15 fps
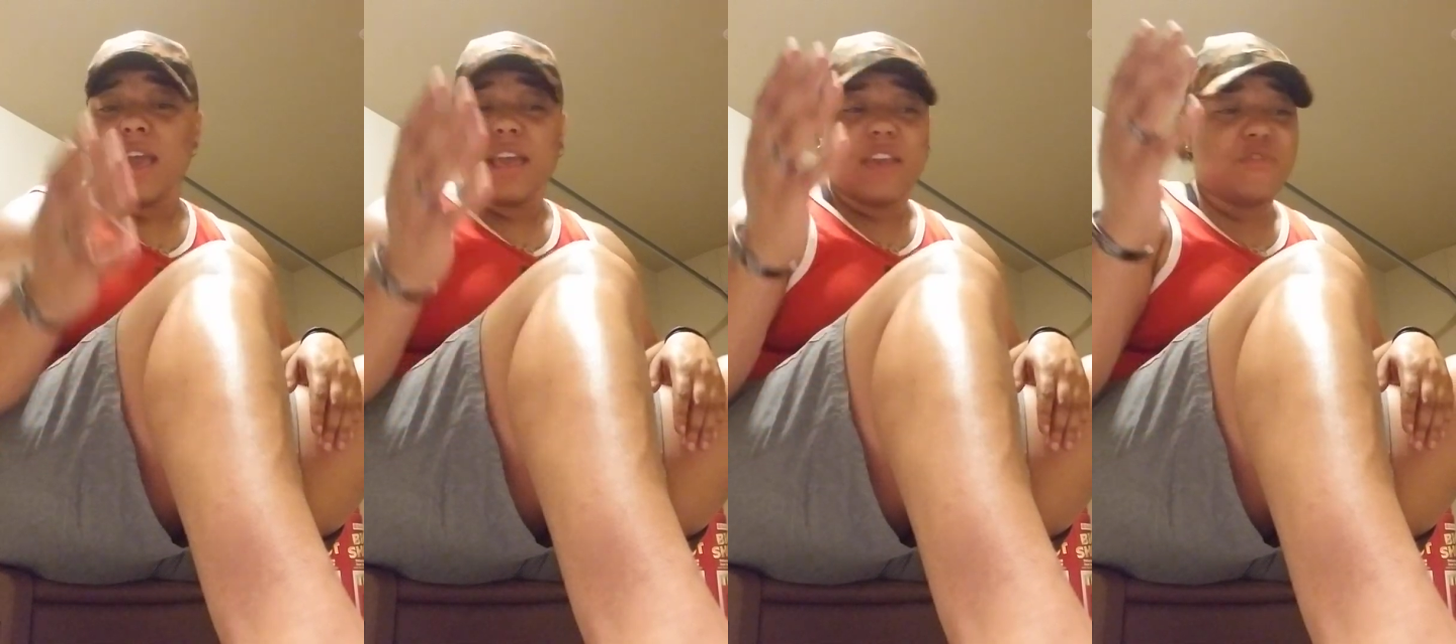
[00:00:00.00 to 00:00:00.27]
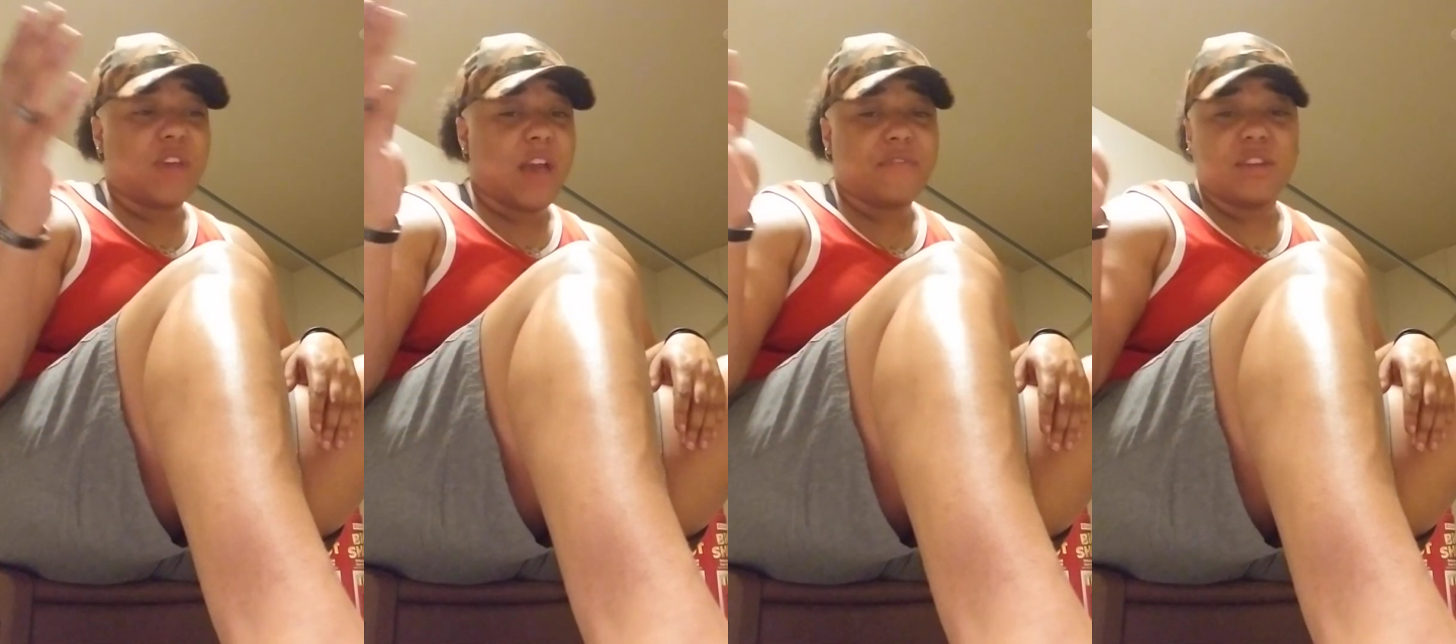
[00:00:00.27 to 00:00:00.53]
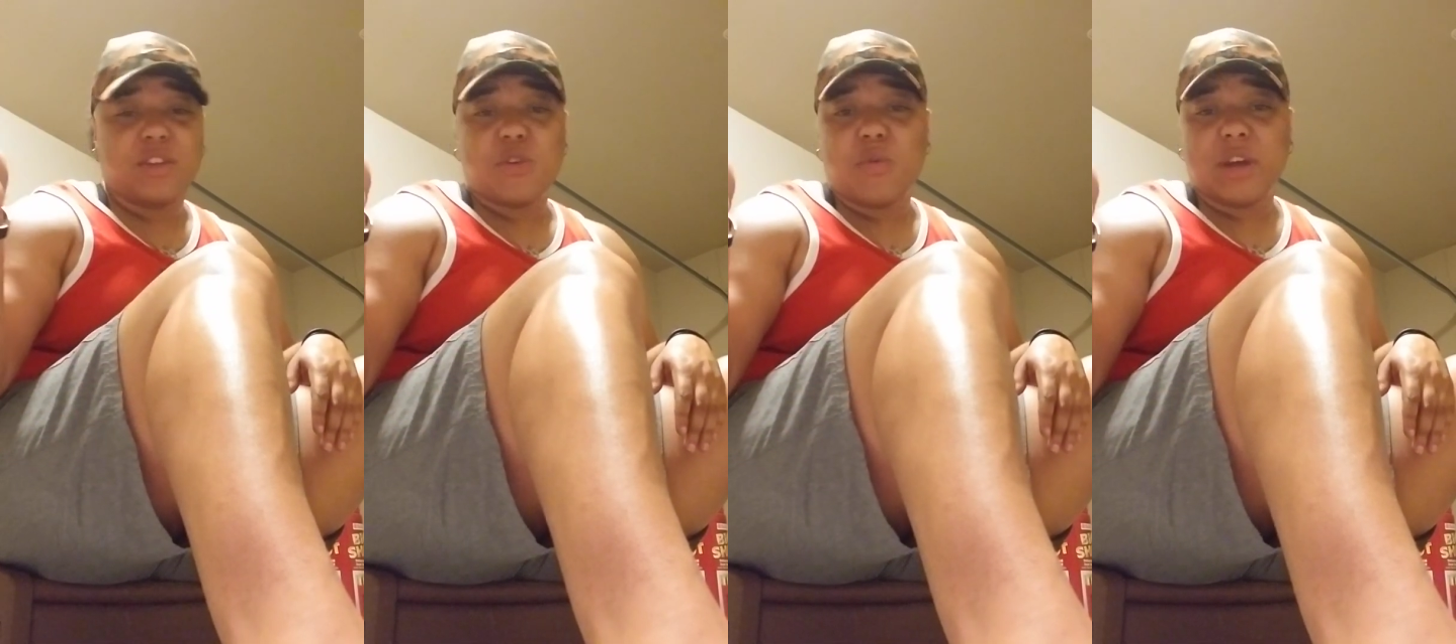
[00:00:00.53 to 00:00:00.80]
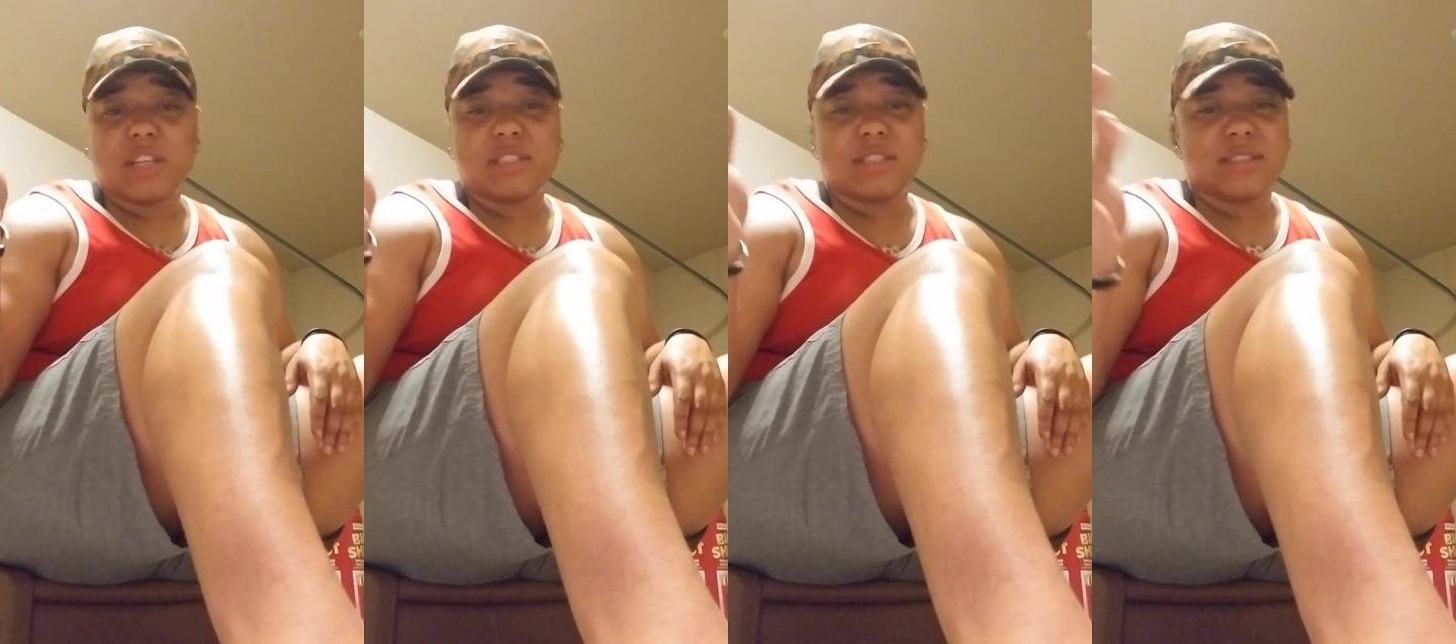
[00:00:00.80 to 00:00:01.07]
if you have any
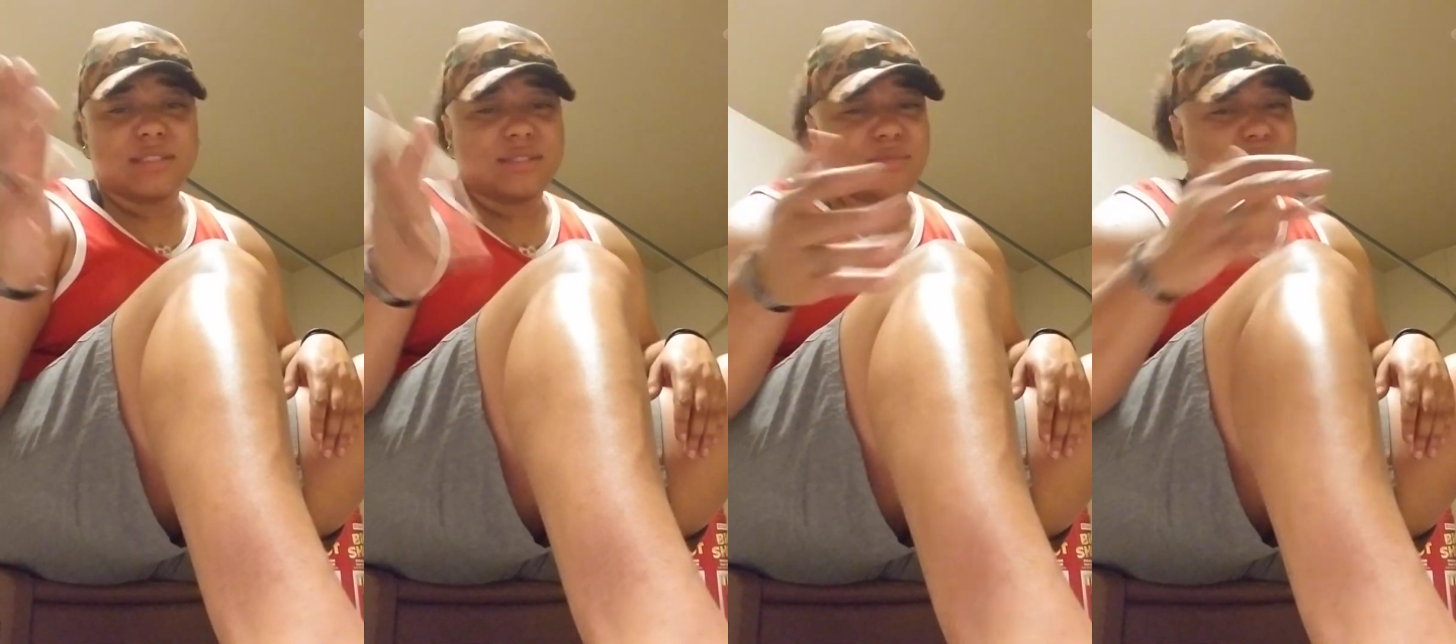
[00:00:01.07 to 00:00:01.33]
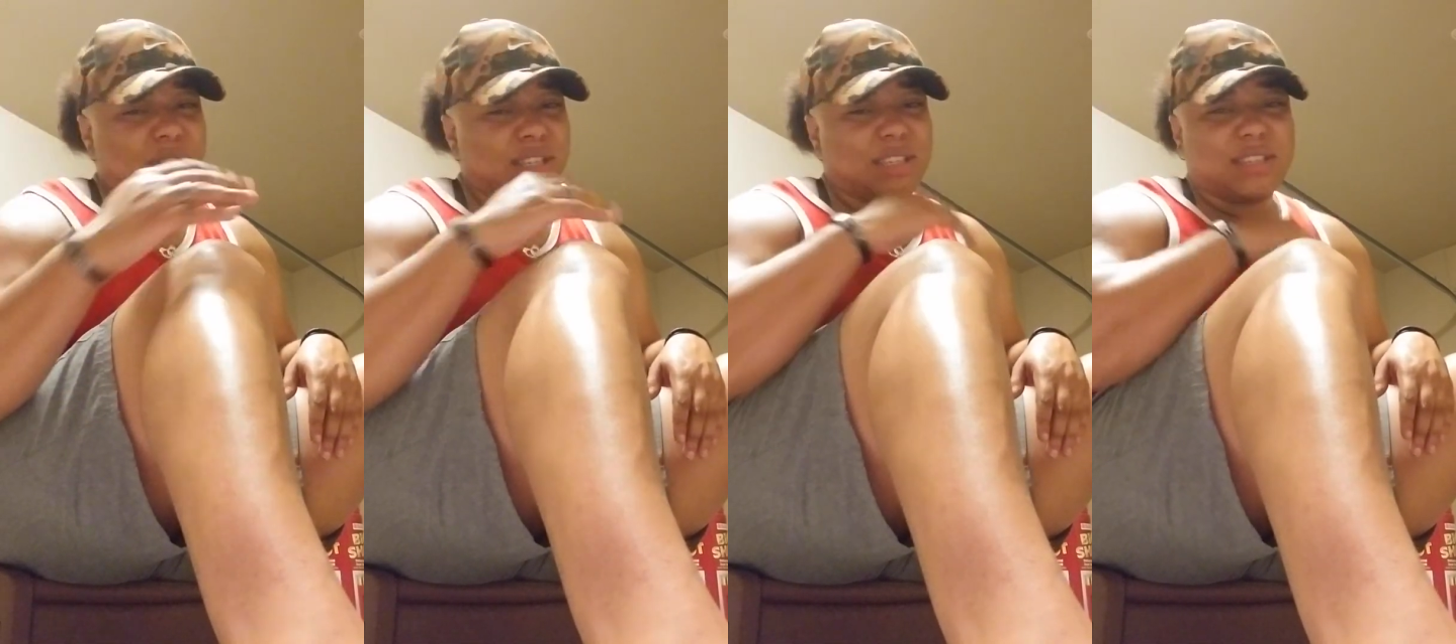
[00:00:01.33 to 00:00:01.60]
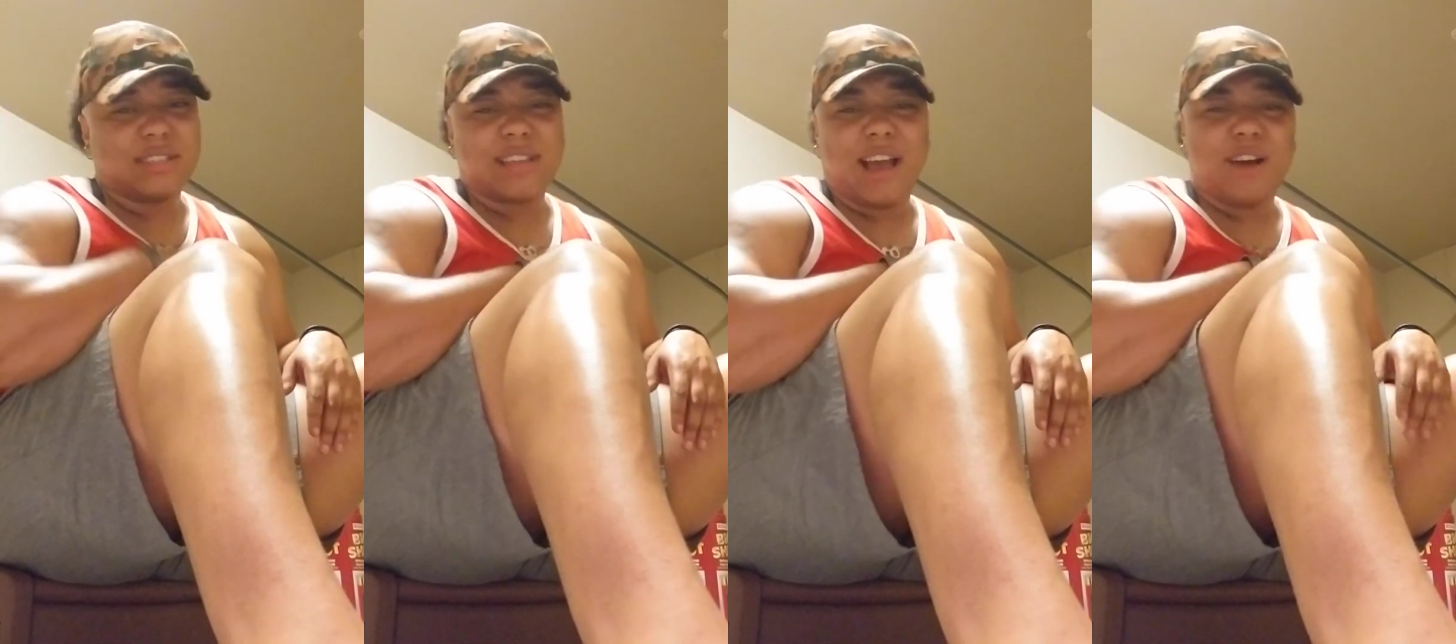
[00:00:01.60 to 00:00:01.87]
questions, please,